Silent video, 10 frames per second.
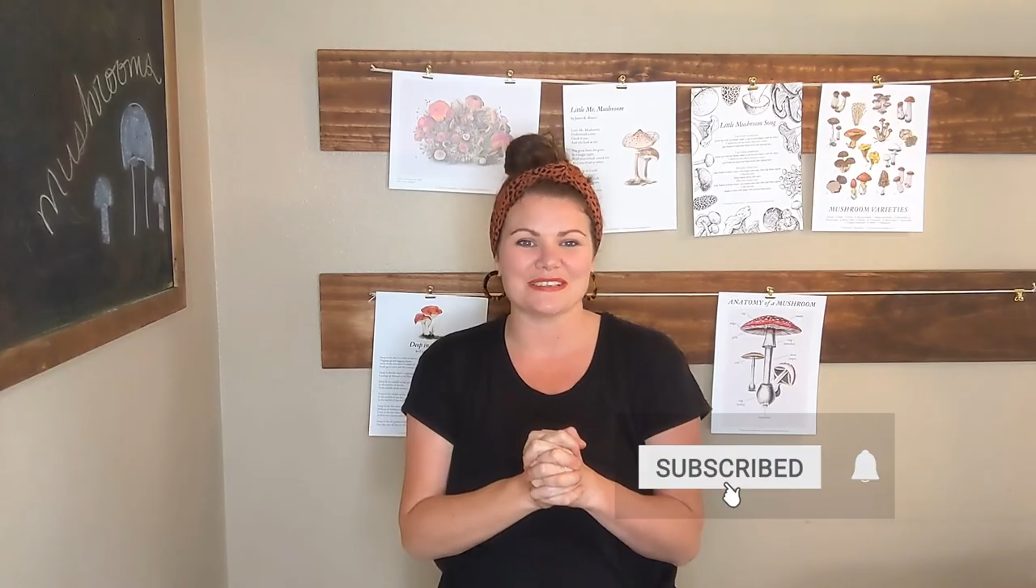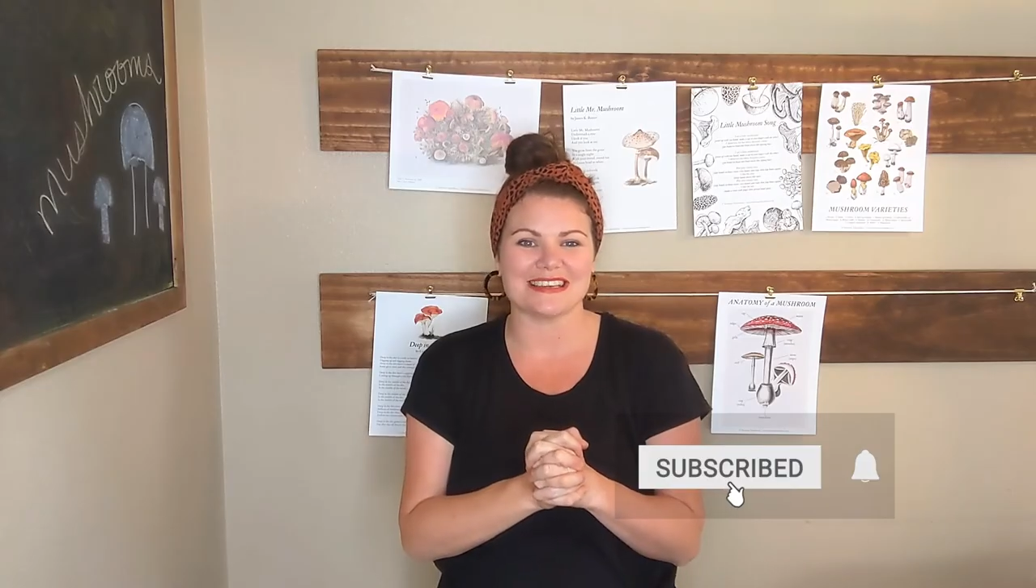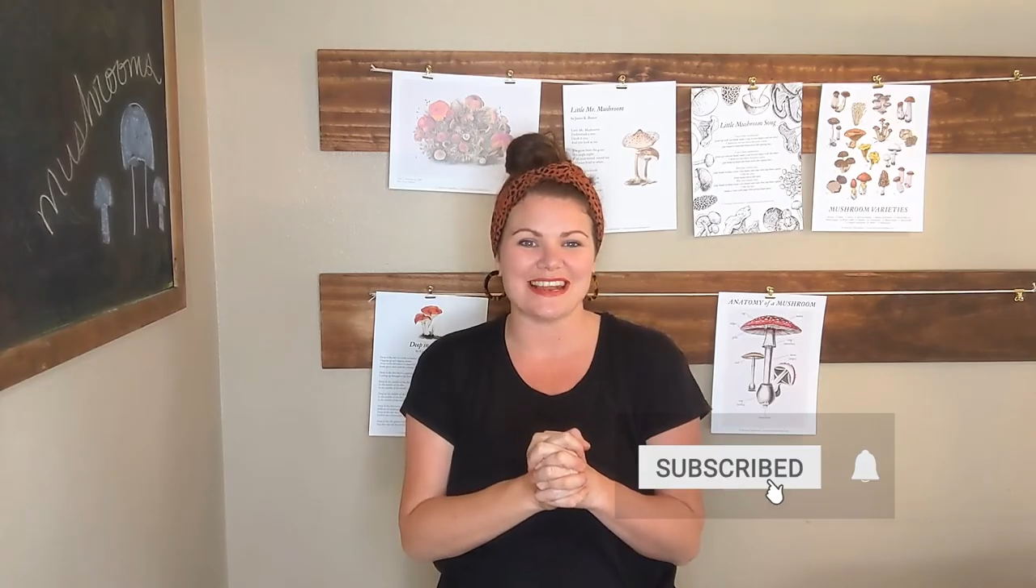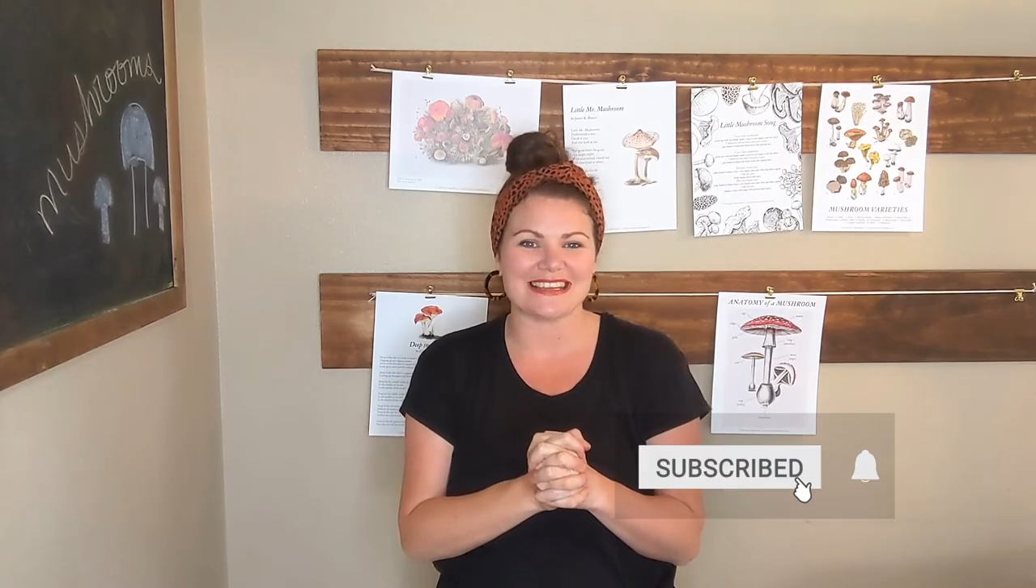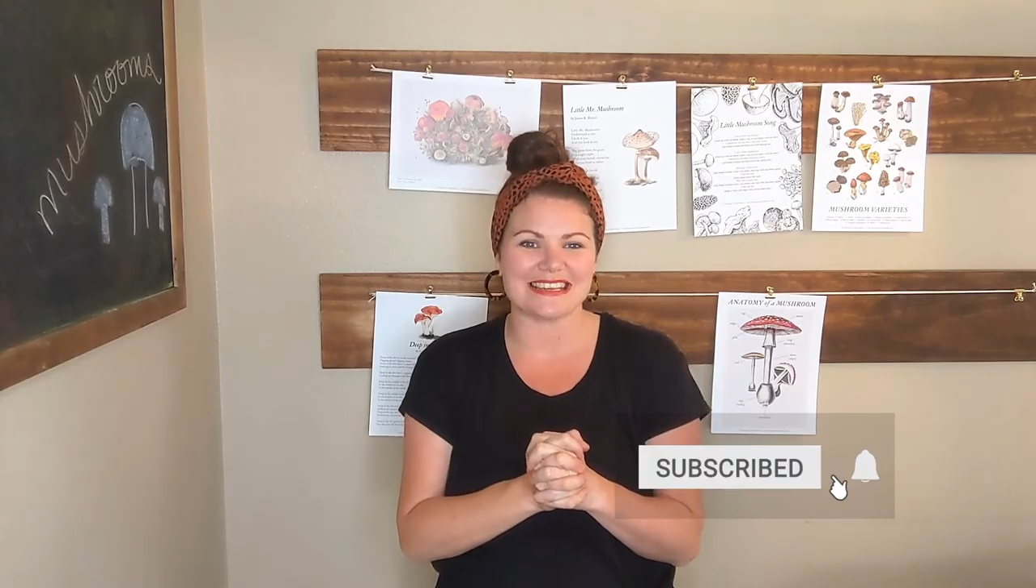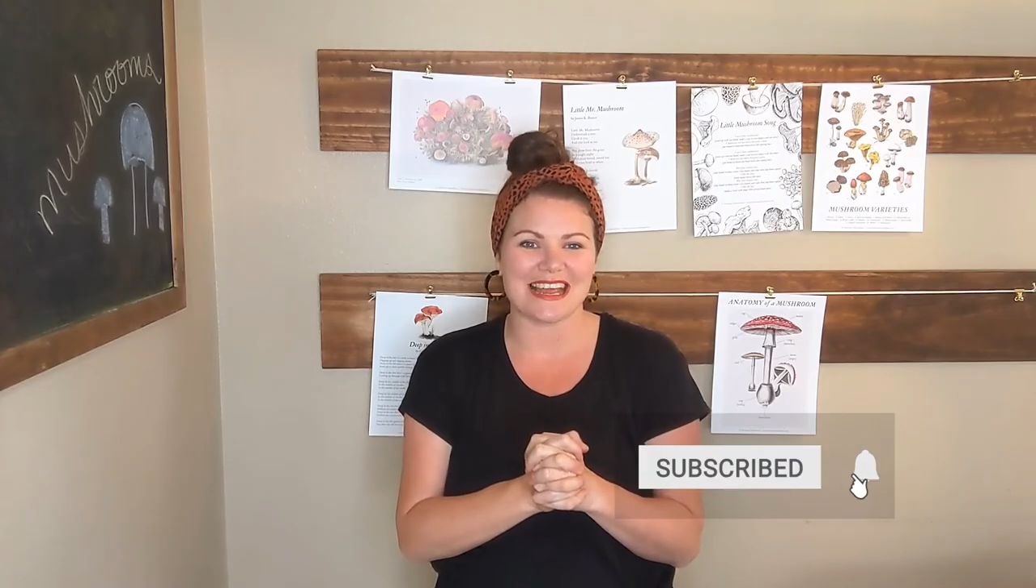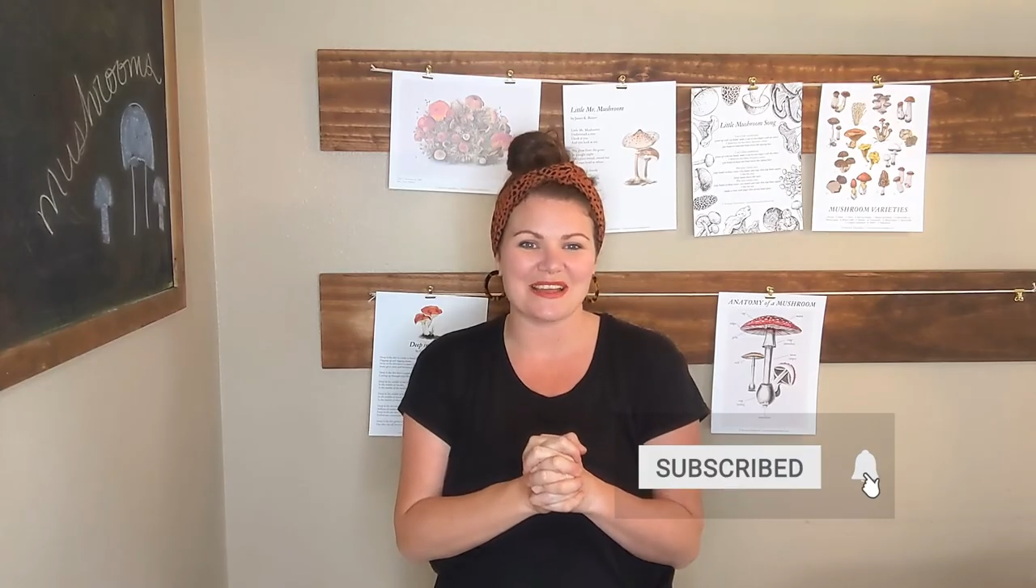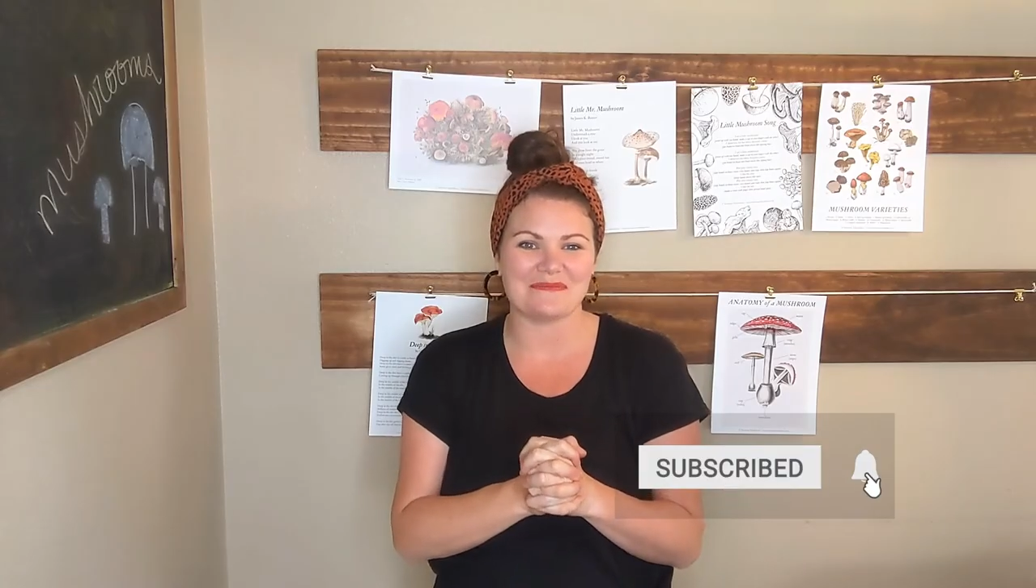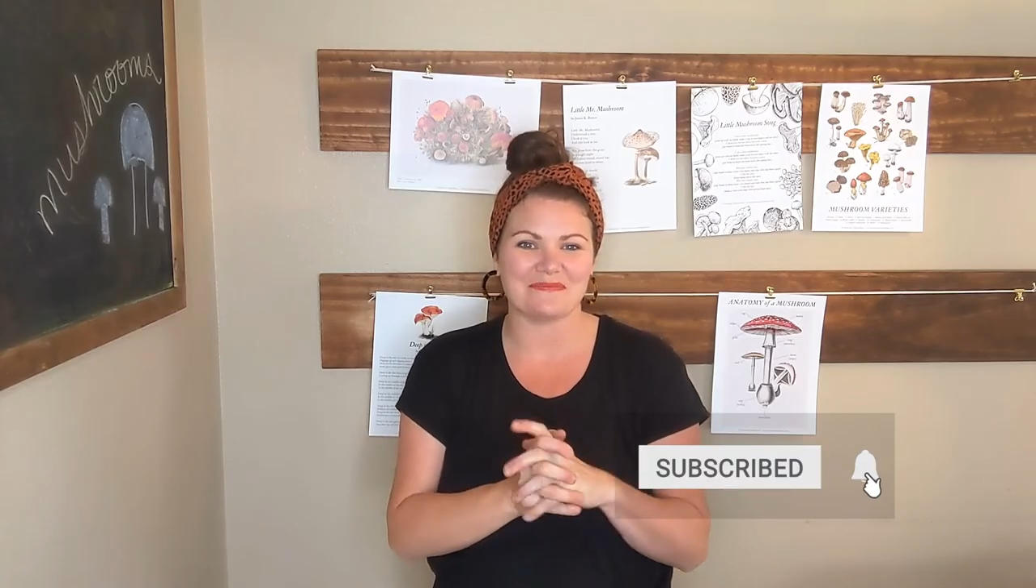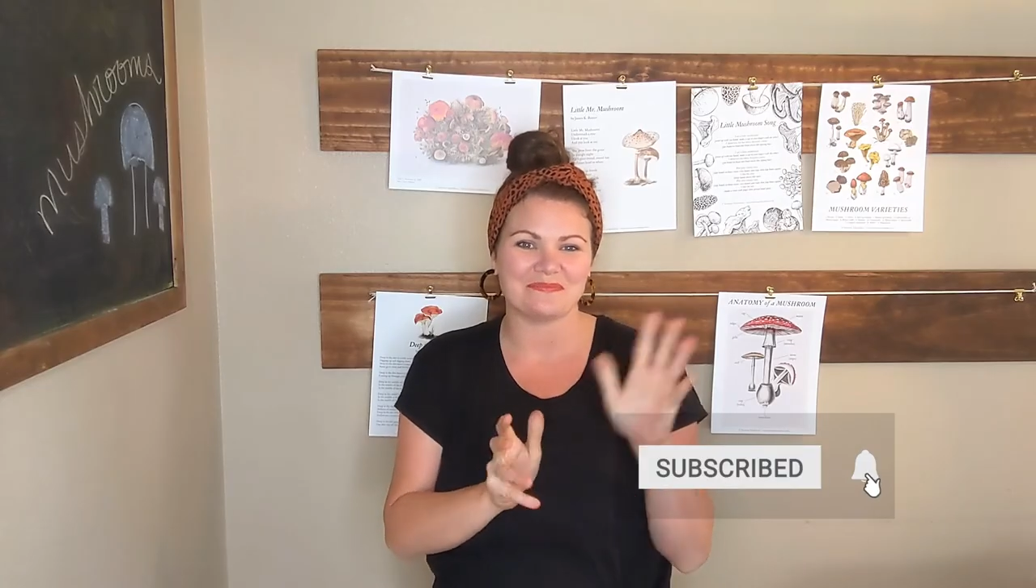We'll see you next
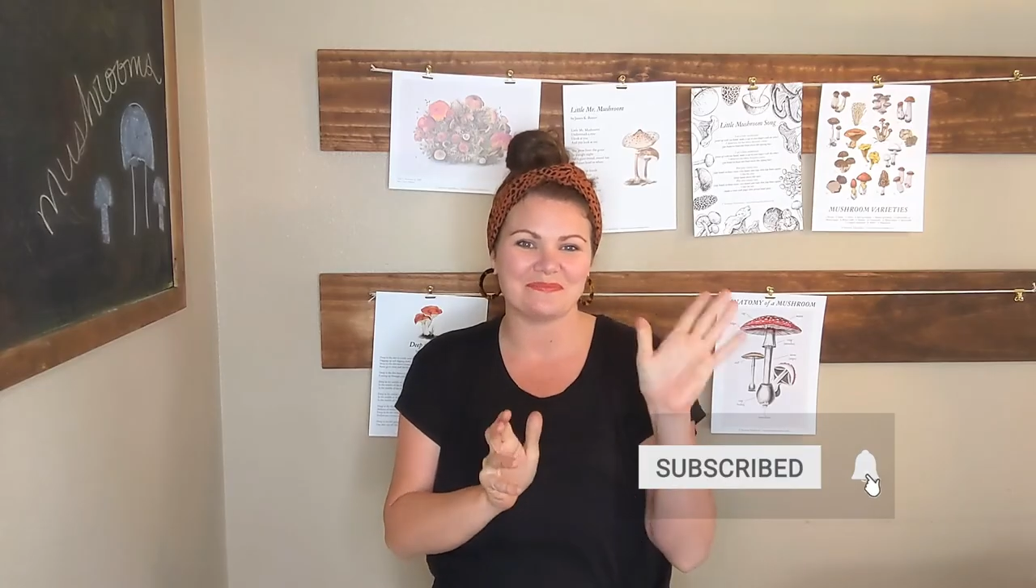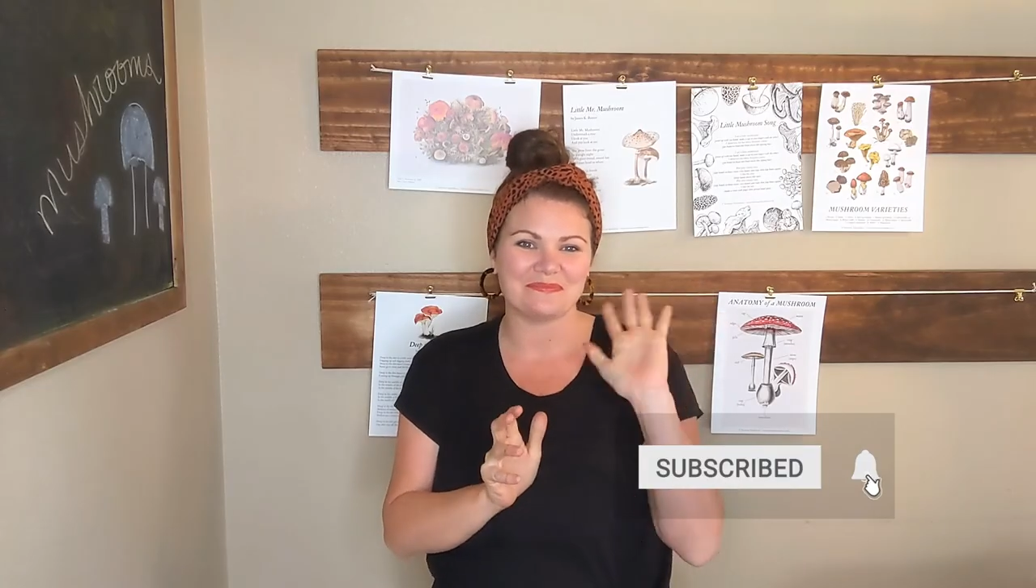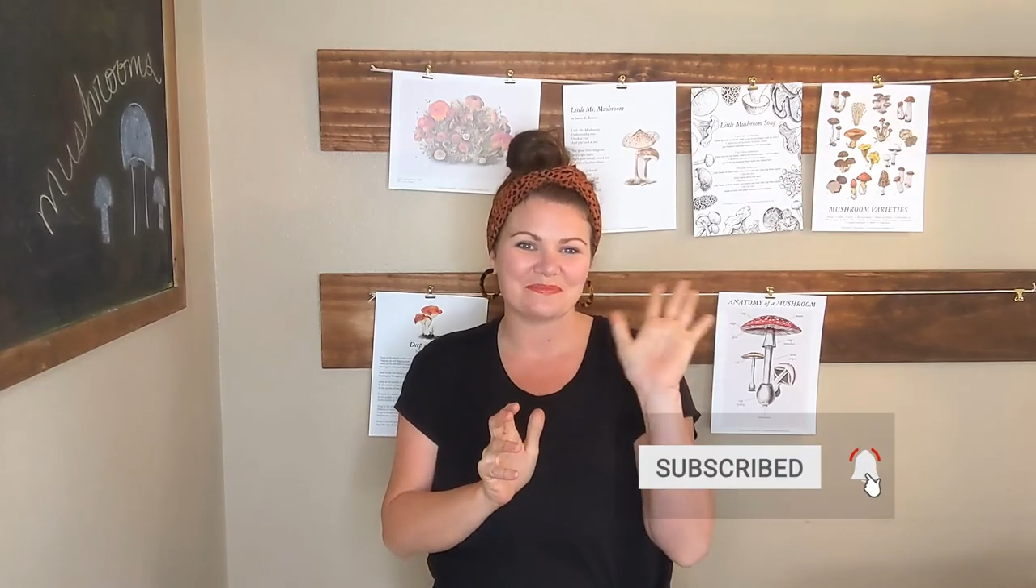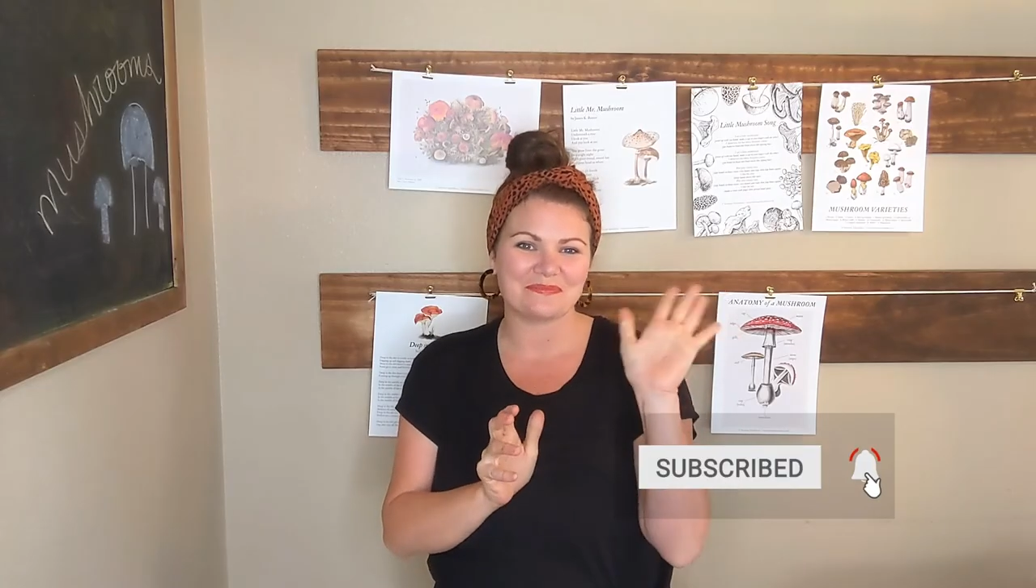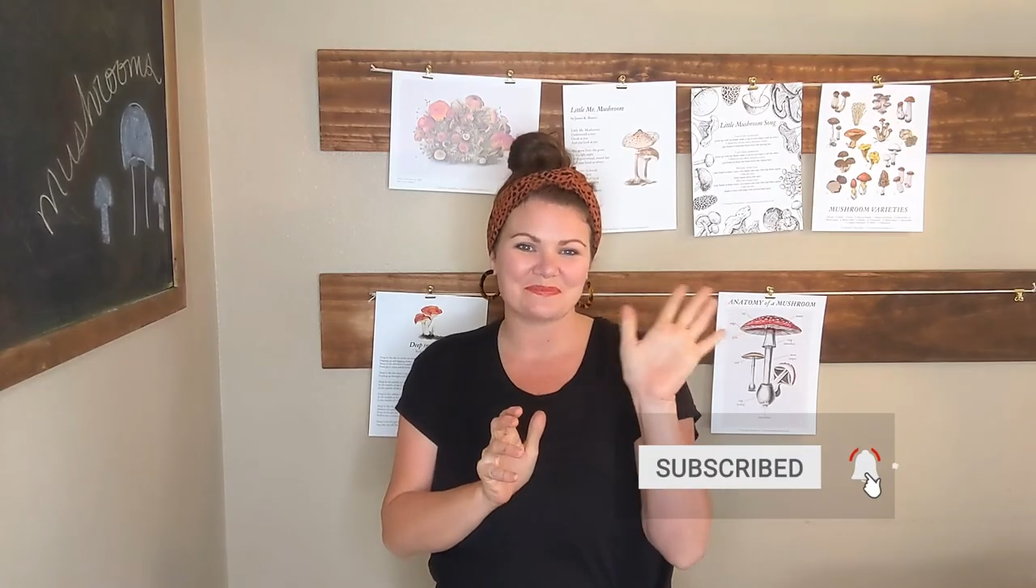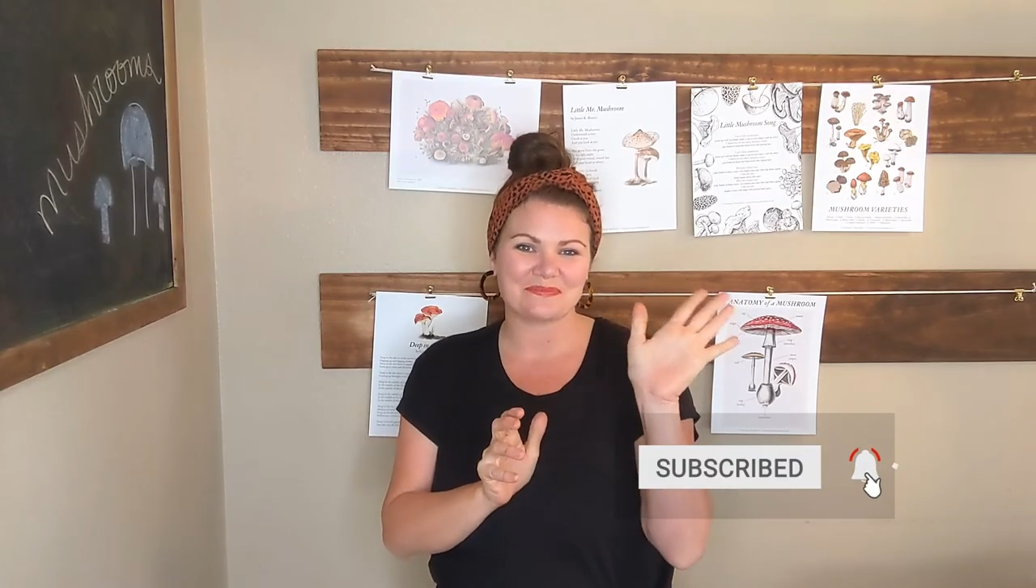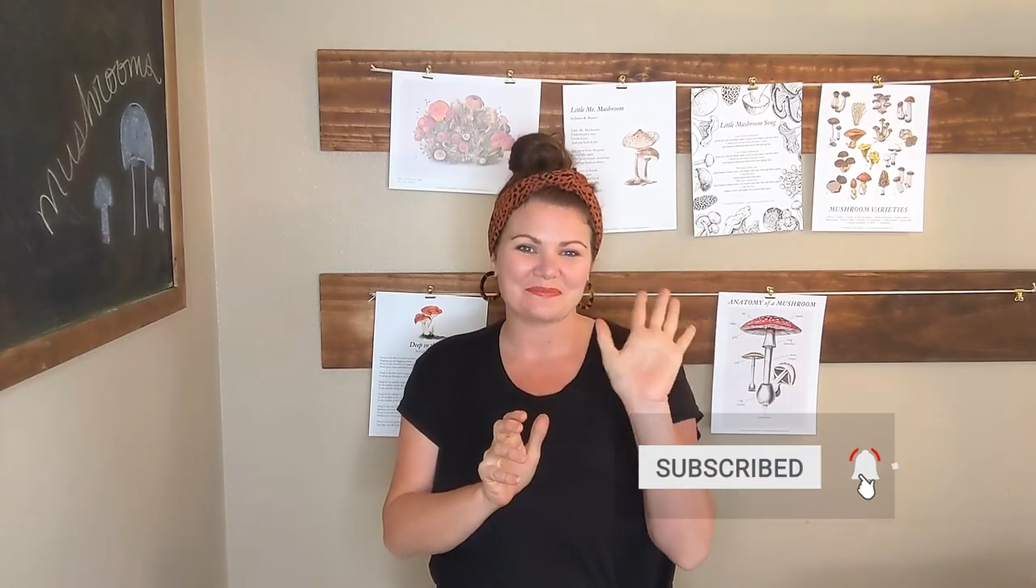time.